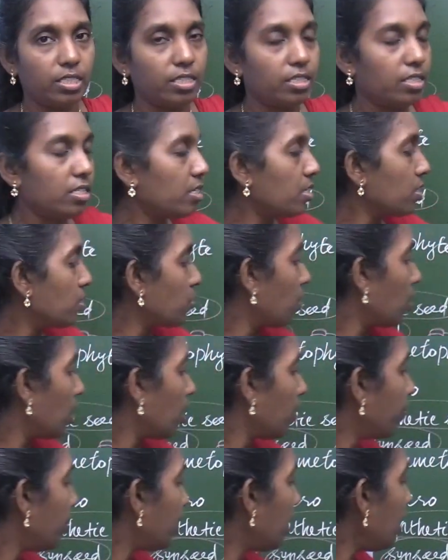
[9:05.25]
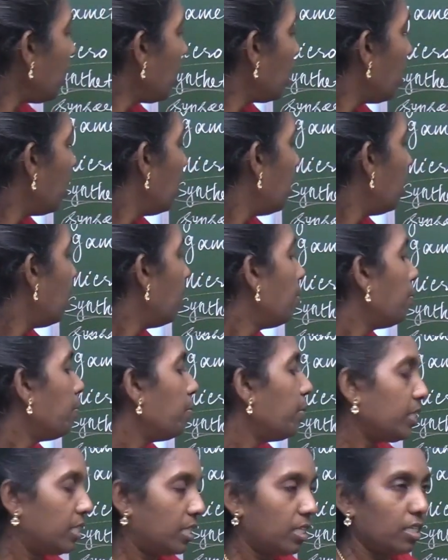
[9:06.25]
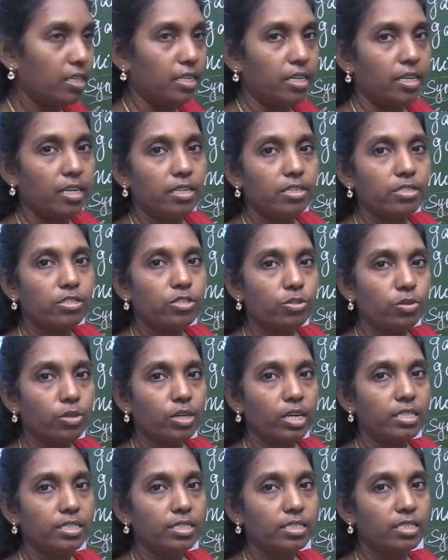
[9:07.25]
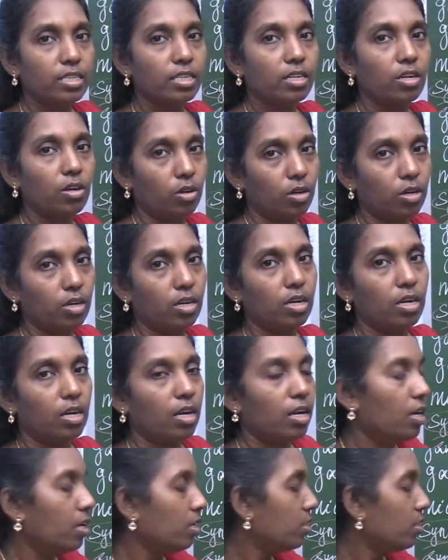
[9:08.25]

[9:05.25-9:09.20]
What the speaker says: This is one of the method to culture or